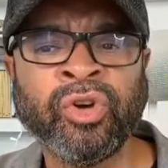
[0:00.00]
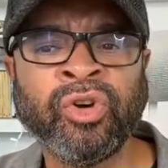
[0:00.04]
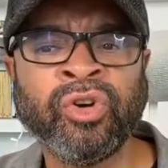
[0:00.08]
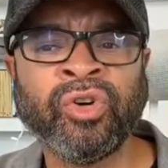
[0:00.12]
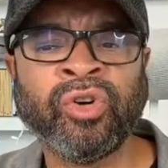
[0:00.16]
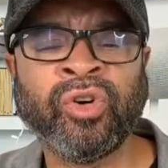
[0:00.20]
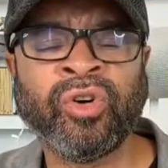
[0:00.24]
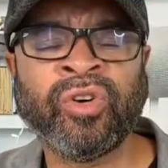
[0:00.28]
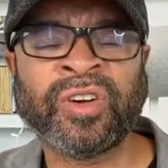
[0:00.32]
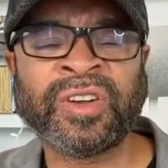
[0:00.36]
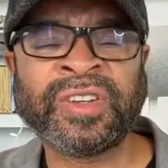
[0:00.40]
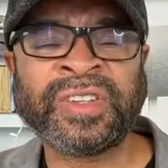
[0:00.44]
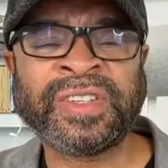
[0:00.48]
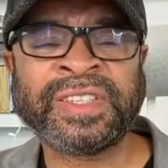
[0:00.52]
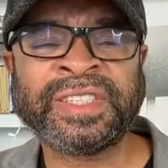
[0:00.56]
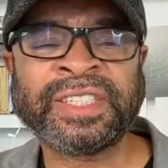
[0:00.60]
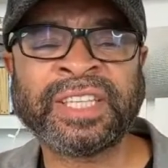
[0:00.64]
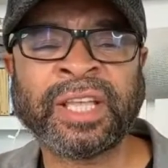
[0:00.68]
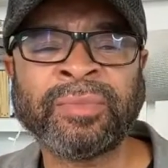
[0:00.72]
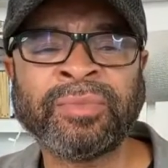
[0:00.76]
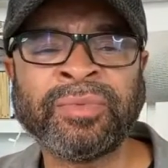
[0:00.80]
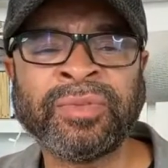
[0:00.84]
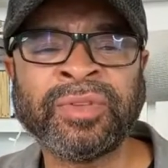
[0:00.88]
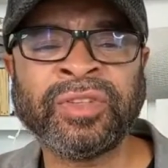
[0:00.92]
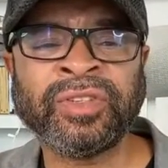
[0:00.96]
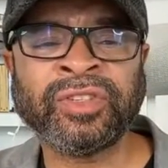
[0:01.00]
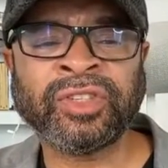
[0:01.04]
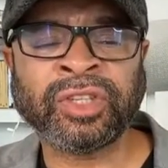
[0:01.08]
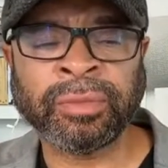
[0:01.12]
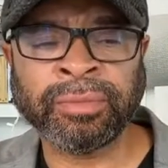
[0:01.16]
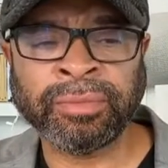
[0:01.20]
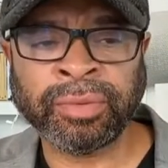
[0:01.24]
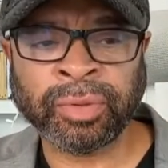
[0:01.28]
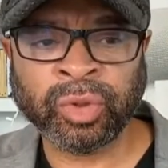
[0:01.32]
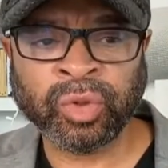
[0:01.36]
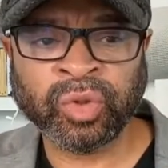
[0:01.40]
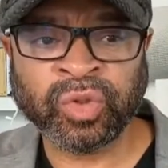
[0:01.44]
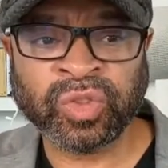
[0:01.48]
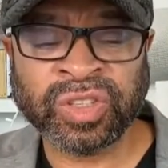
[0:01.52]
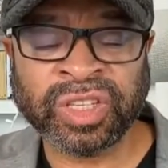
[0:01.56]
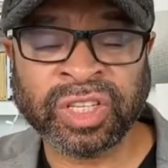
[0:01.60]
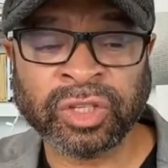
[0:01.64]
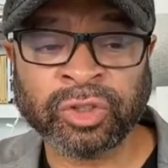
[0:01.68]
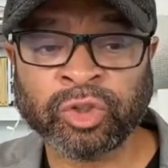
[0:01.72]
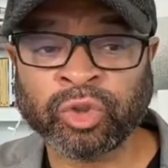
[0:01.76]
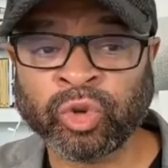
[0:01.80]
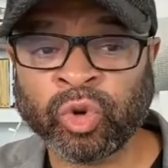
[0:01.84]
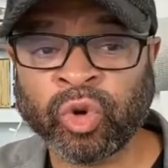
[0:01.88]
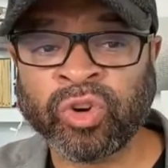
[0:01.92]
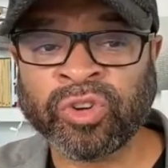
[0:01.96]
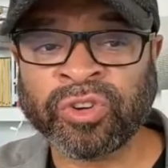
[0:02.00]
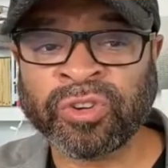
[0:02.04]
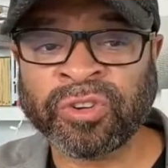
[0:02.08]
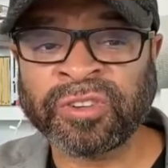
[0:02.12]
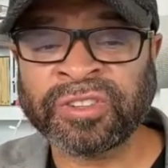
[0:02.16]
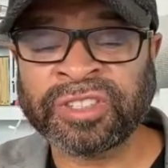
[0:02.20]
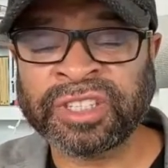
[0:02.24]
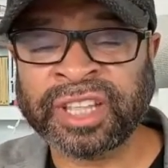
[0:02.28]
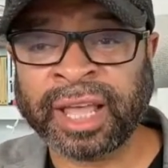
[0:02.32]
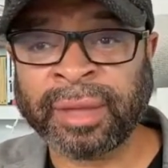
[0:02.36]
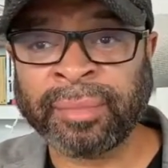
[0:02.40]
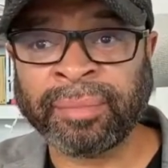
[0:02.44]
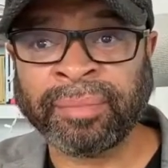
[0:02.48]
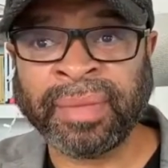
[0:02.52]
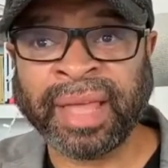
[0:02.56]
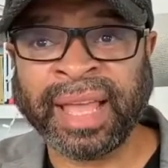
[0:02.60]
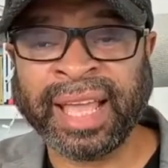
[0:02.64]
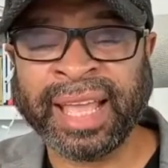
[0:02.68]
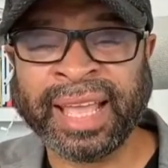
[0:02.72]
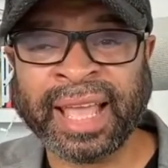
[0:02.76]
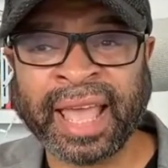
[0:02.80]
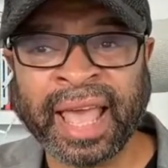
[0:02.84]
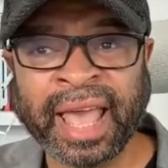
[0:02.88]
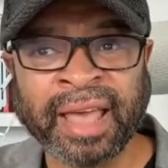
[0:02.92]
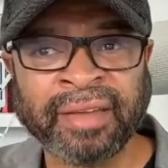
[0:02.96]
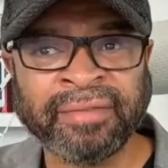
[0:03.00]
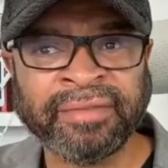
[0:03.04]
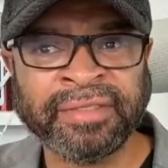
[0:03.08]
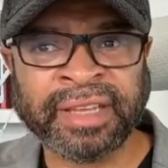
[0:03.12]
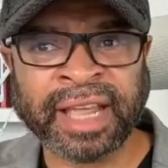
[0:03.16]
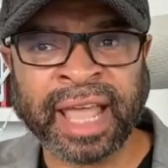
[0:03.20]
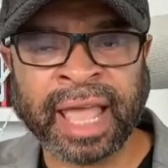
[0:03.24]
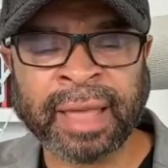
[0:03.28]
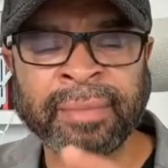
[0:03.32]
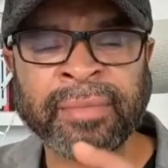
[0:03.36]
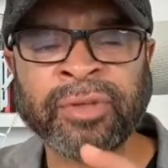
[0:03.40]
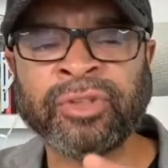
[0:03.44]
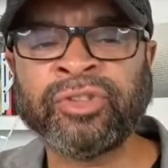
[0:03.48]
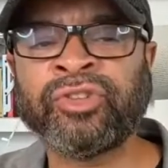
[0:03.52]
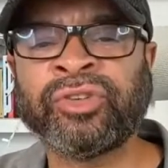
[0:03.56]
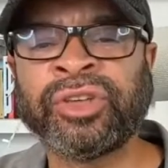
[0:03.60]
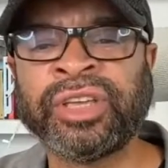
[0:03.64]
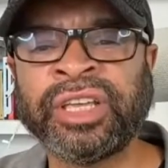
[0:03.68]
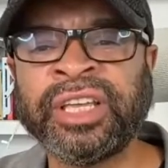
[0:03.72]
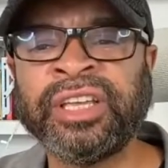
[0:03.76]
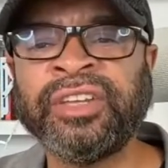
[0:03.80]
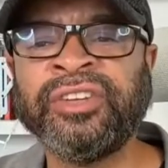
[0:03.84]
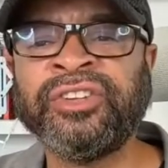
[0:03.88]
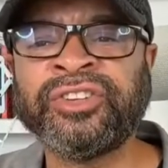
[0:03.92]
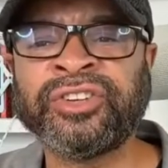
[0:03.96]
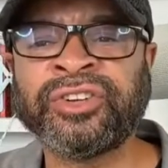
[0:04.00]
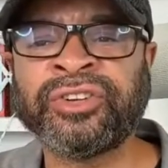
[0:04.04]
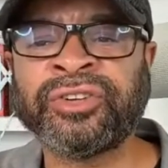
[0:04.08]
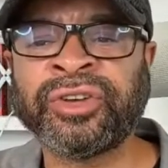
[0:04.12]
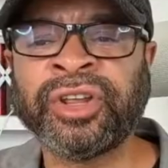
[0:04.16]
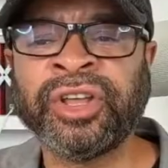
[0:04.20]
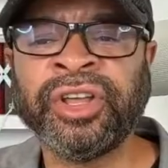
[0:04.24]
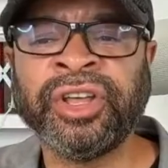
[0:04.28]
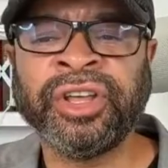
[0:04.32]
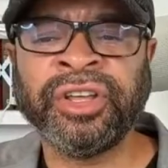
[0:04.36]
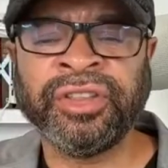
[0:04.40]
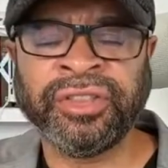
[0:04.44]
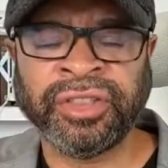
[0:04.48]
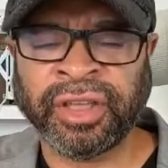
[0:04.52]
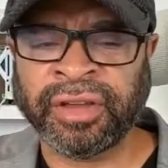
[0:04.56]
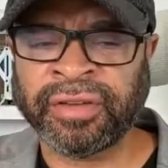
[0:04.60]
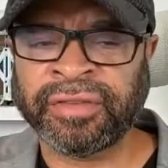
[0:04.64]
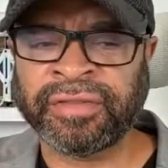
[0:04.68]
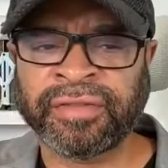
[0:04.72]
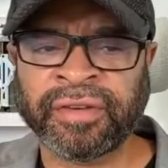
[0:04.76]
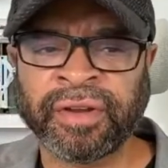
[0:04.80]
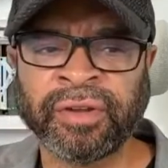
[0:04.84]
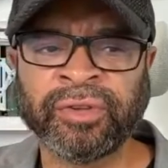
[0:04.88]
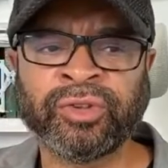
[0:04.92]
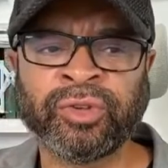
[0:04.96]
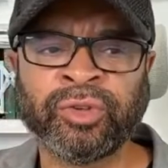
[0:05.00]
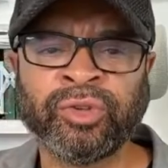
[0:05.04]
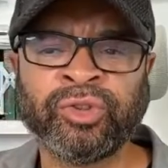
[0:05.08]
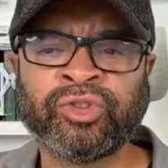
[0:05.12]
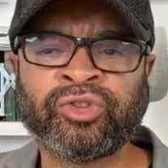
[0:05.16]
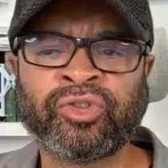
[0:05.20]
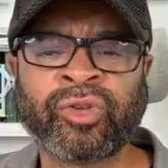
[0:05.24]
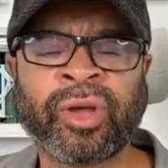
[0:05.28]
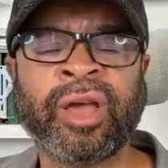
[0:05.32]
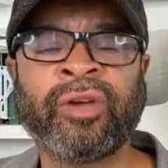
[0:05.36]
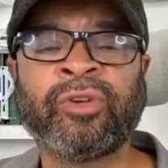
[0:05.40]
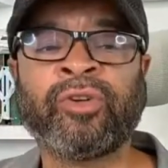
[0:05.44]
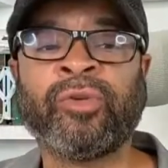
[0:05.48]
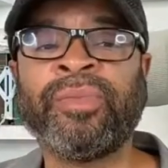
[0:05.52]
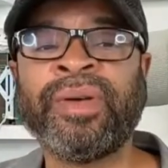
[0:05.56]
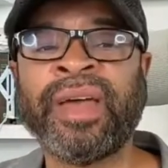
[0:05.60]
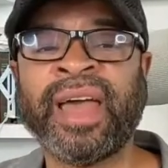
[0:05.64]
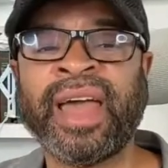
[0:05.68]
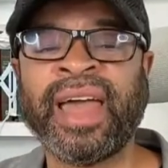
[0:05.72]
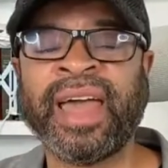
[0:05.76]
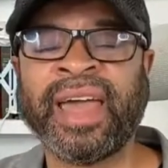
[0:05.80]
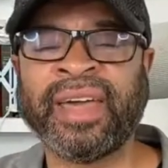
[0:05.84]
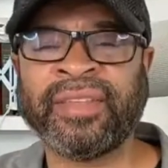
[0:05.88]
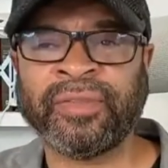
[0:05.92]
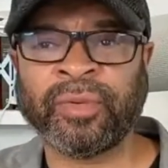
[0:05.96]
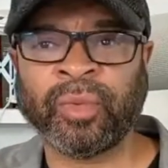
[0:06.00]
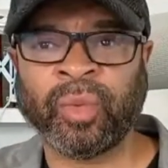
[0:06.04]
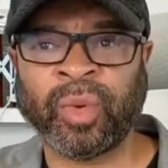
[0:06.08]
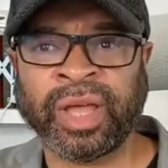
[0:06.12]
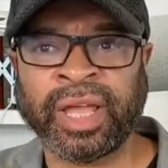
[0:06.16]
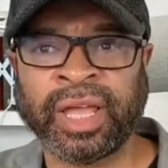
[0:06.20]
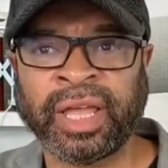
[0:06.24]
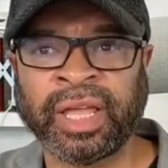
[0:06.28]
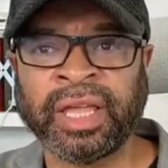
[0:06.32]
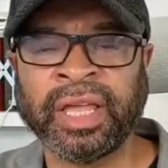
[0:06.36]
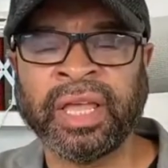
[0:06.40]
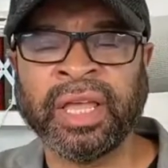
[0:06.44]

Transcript: or substance abuse disorders that may have damaged or injured their frontostriatal pathway,